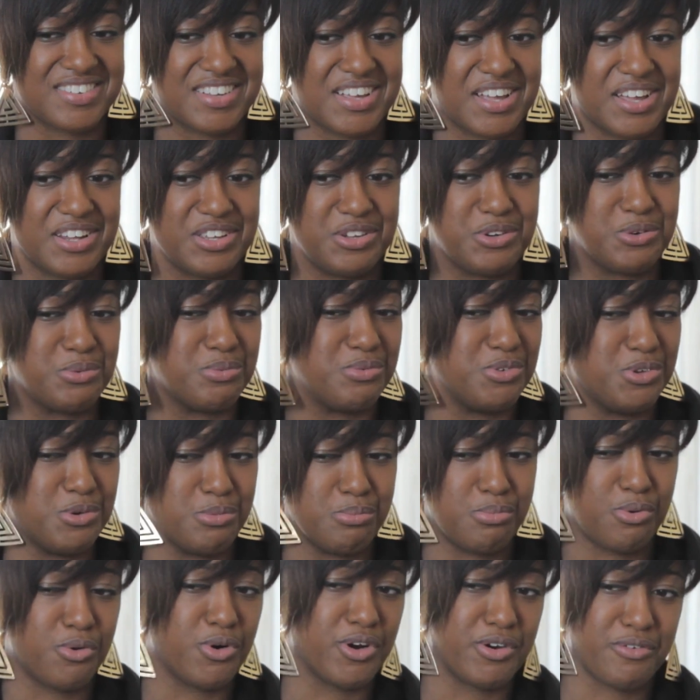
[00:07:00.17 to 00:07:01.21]
saying you
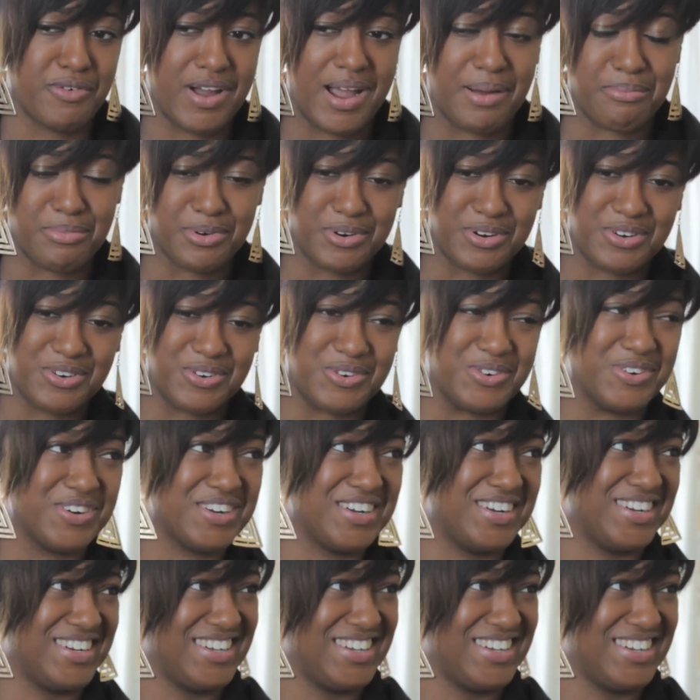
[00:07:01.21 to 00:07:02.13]
boy rapper, or